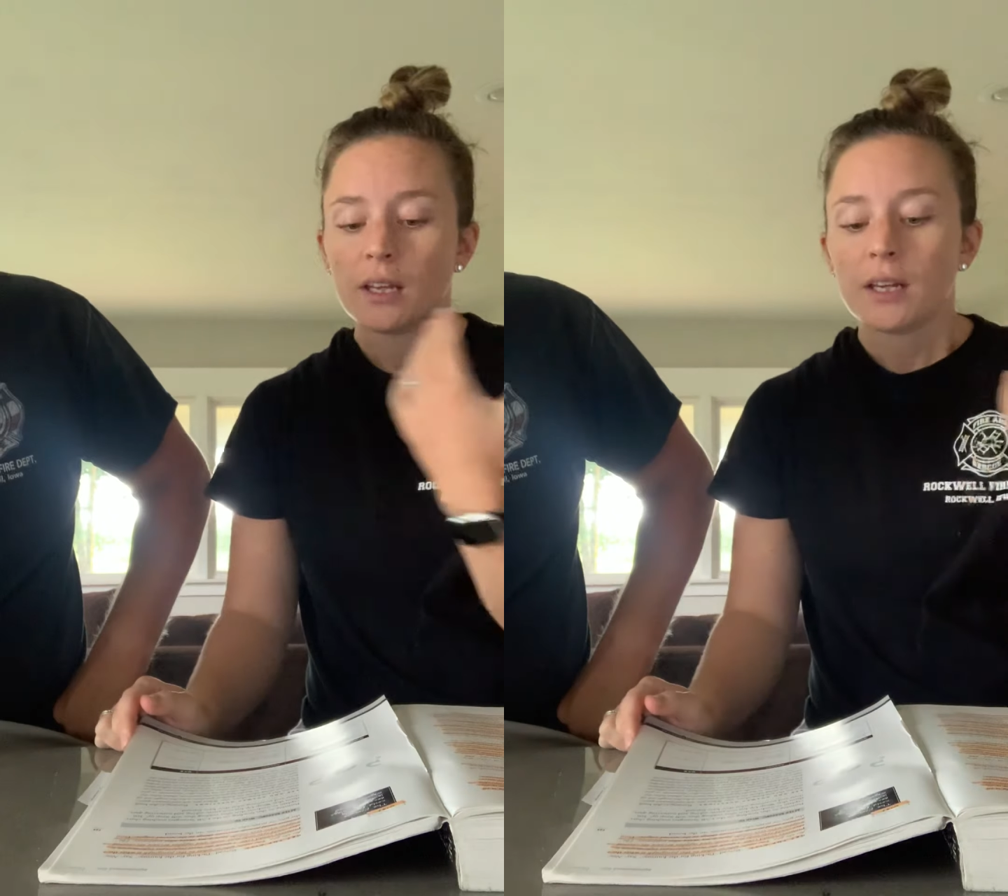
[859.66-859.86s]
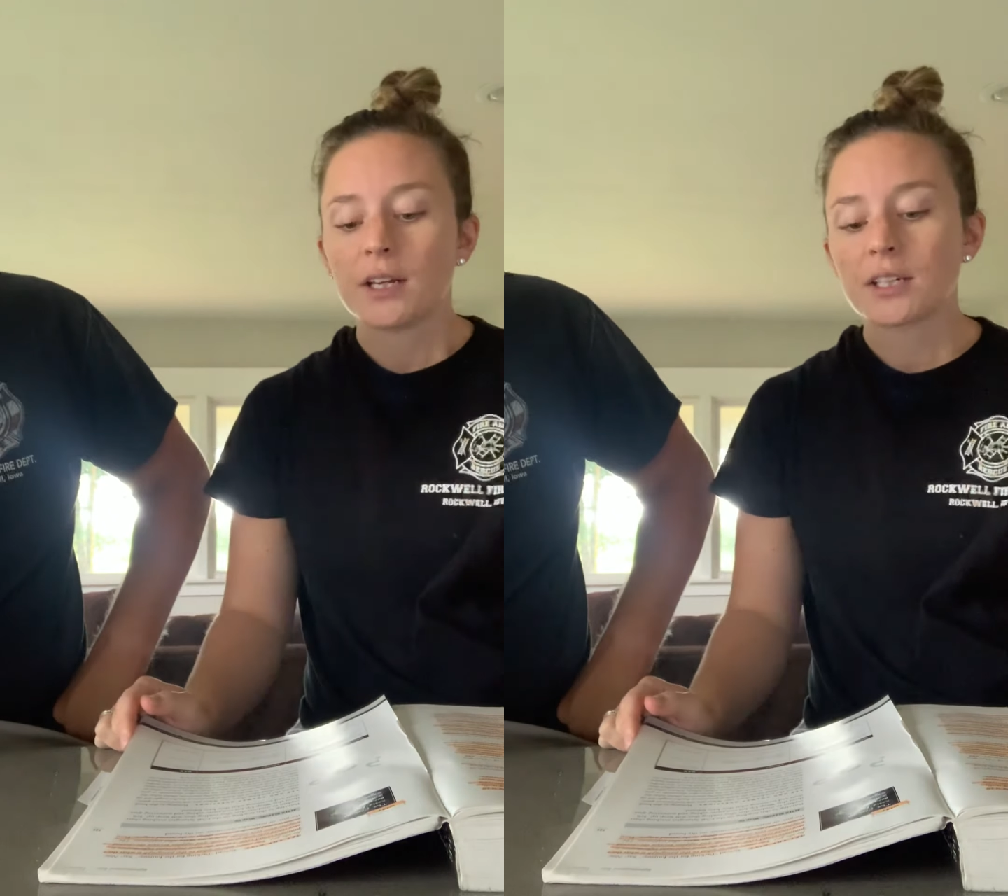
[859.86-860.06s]

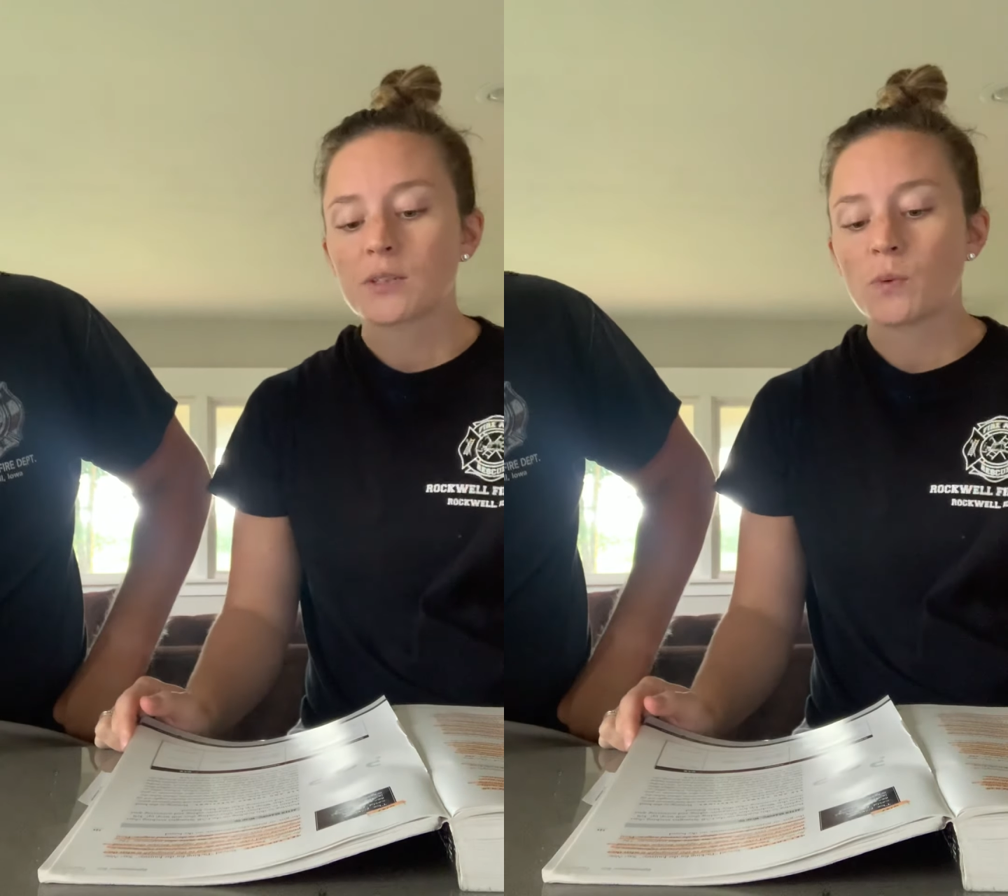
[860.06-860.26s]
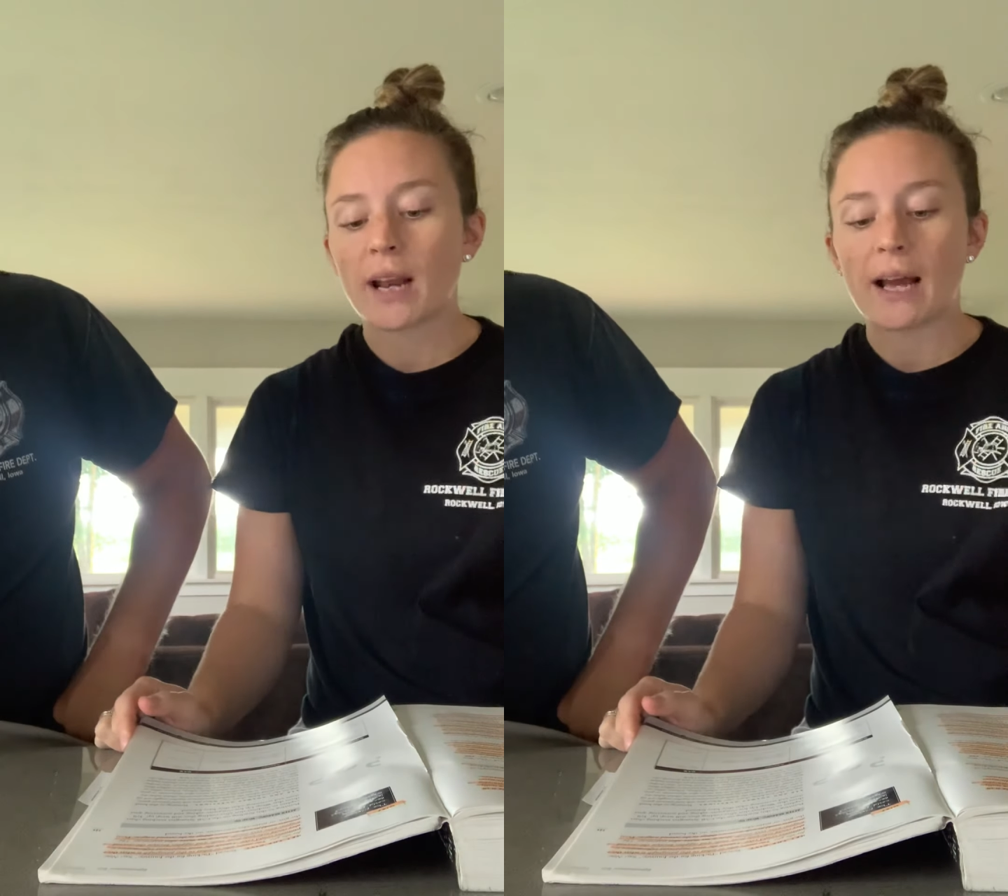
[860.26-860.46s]
here's
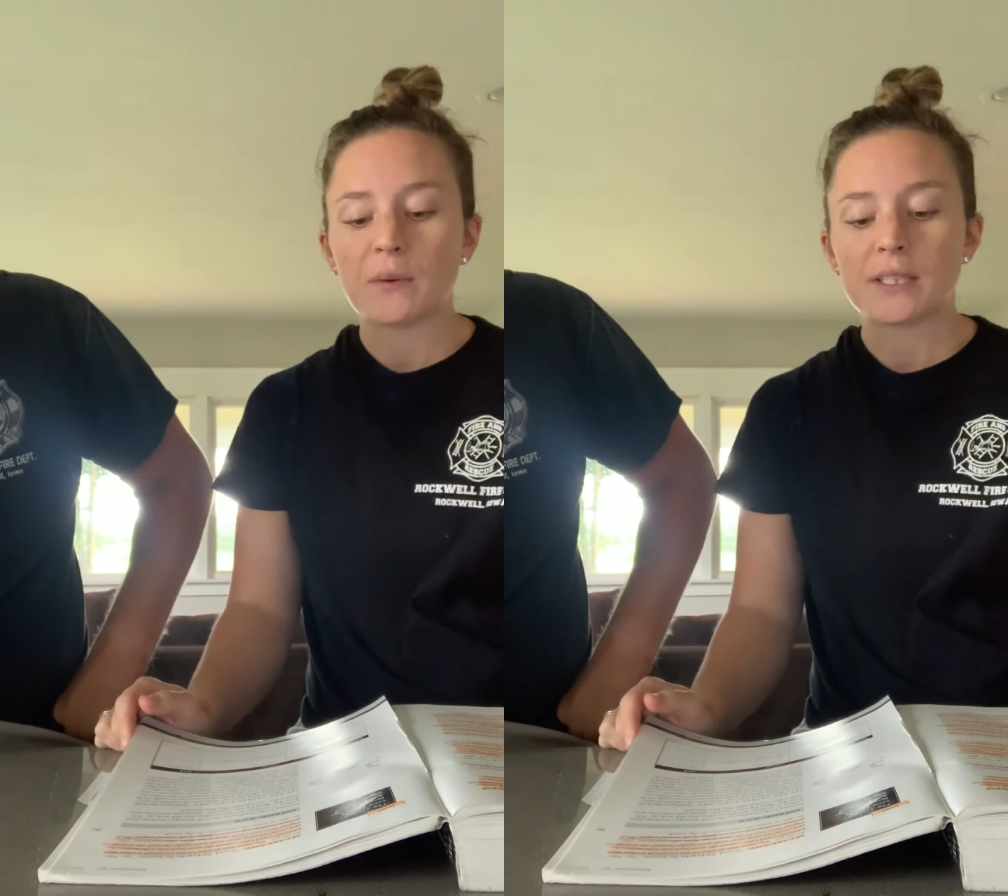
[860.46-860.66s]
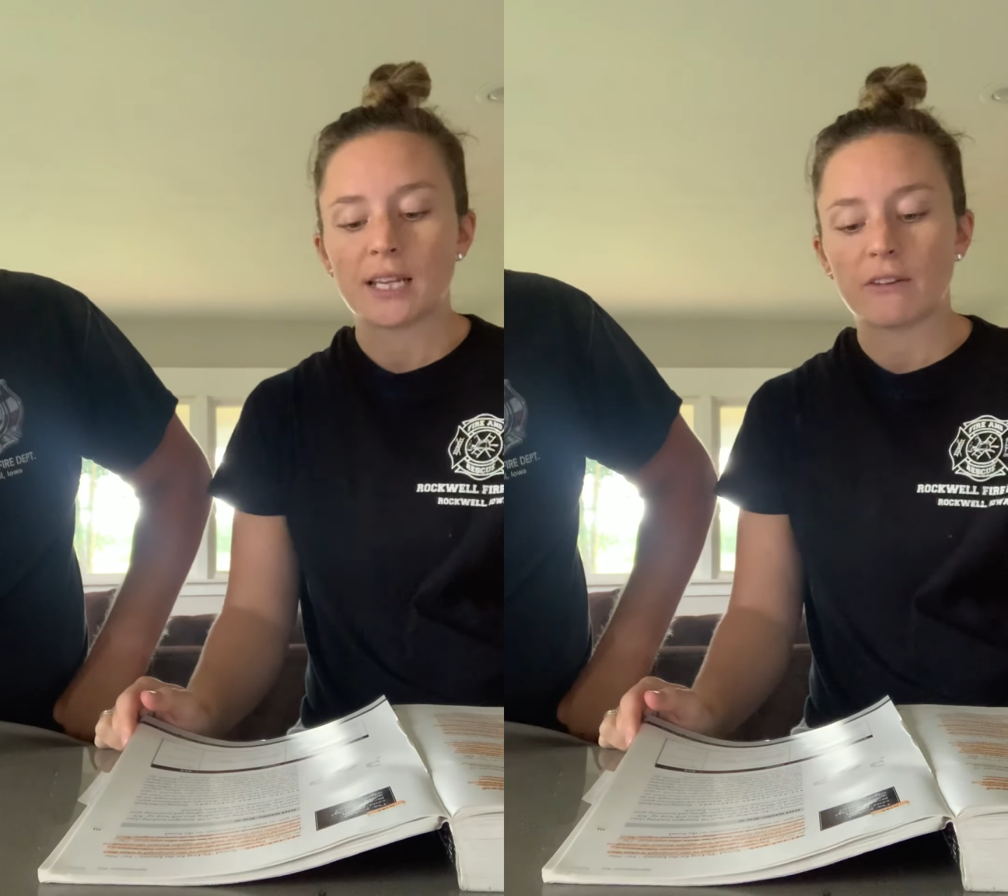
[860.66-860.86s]
what I
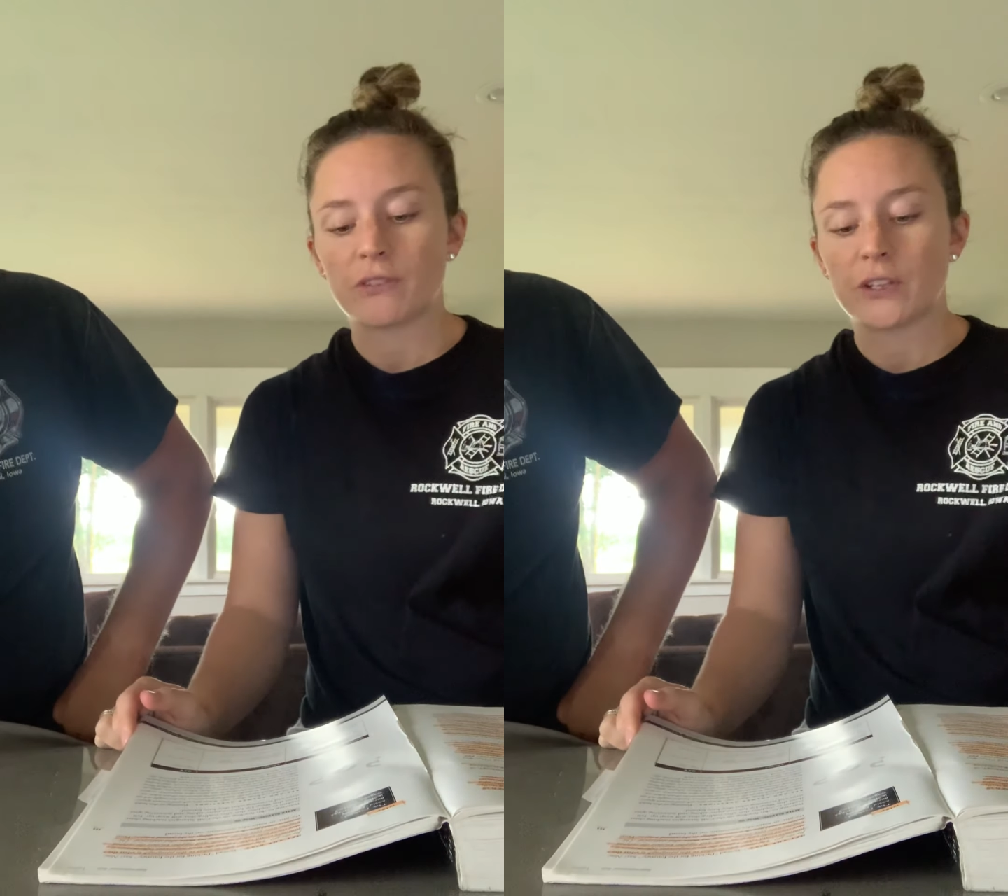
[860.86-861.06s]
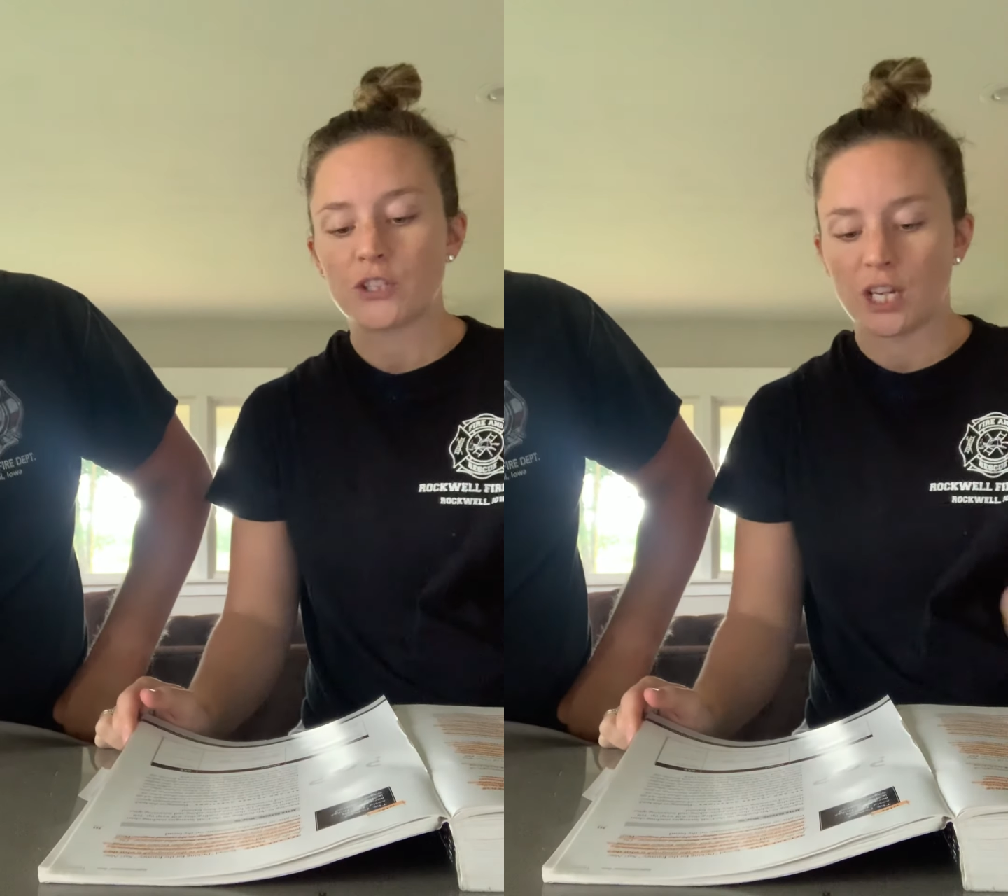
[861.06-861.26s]
would say
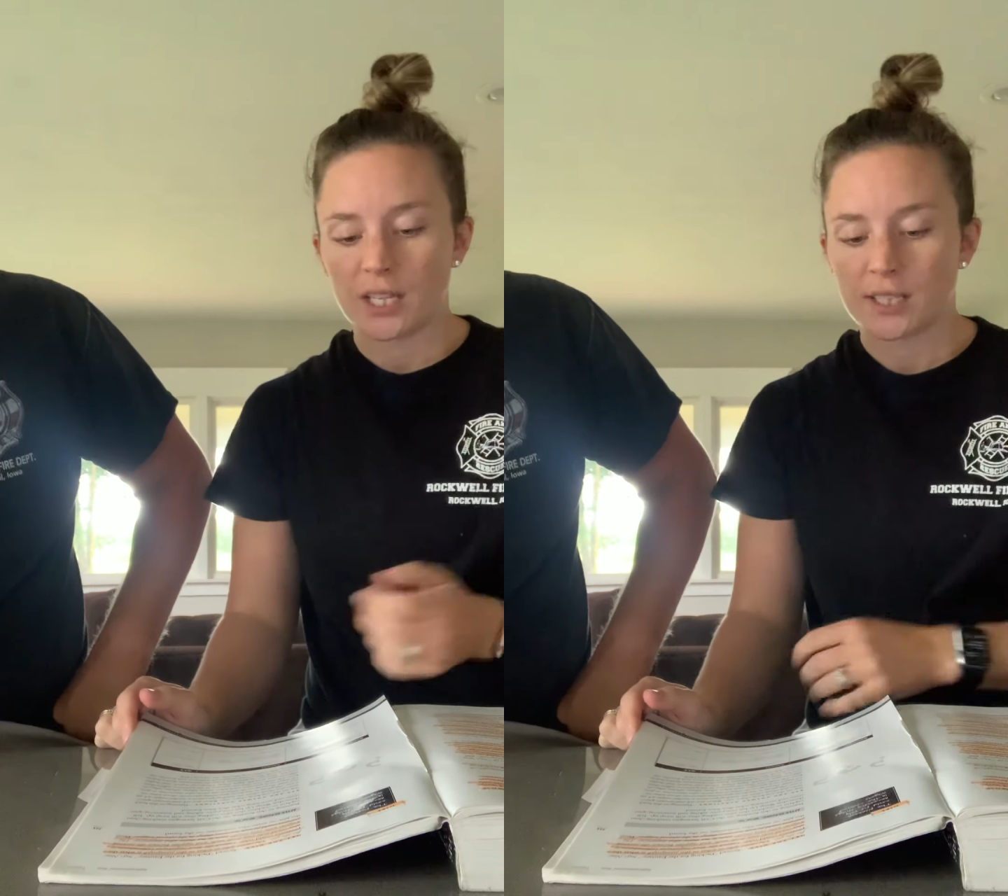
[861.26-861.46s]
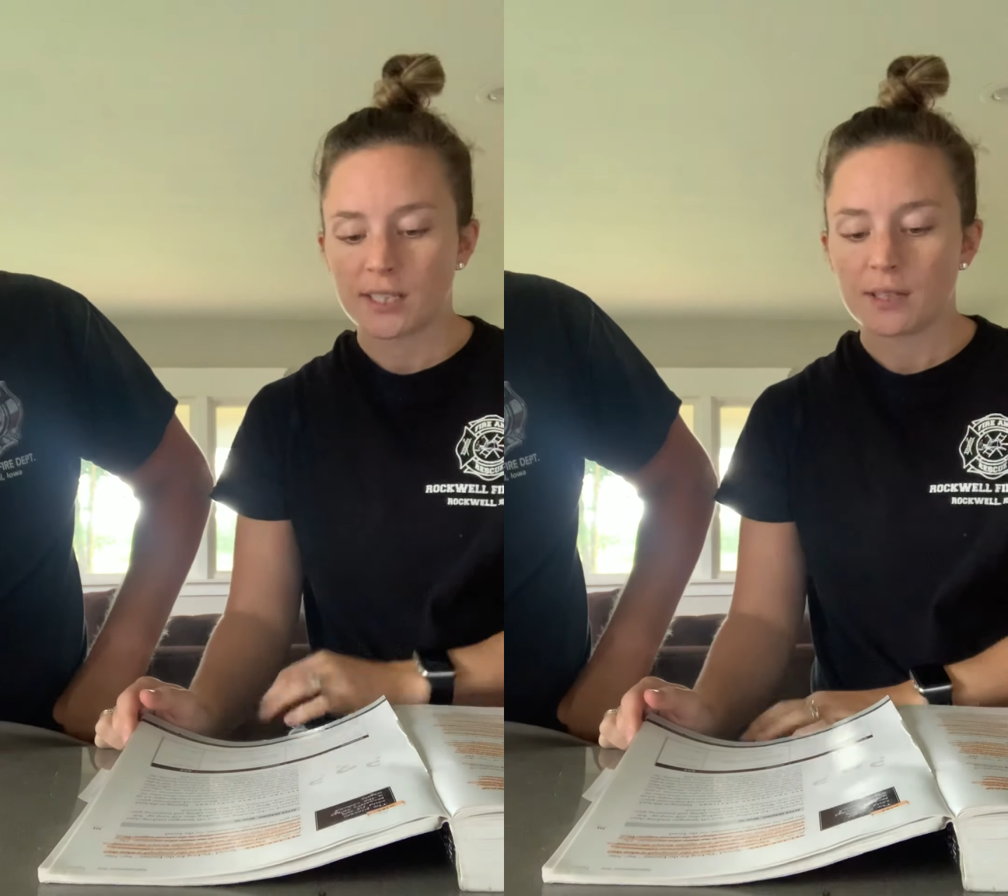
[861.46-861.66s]
for the
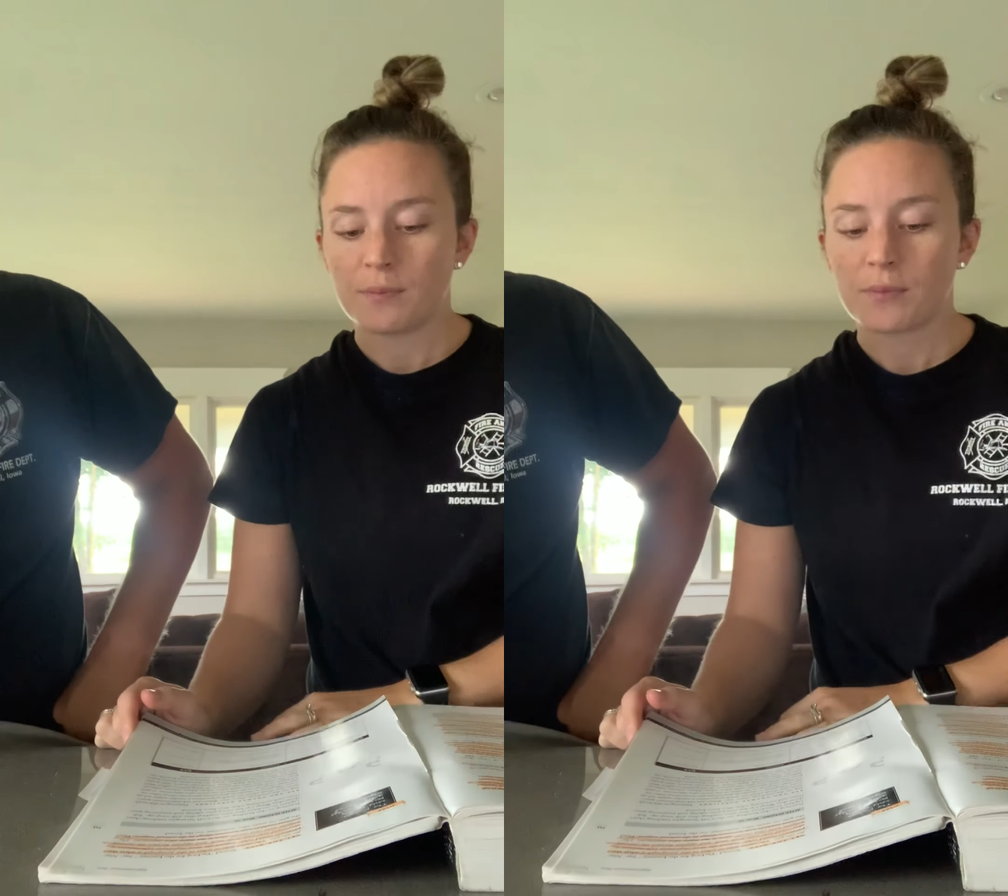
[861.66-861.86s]
gist.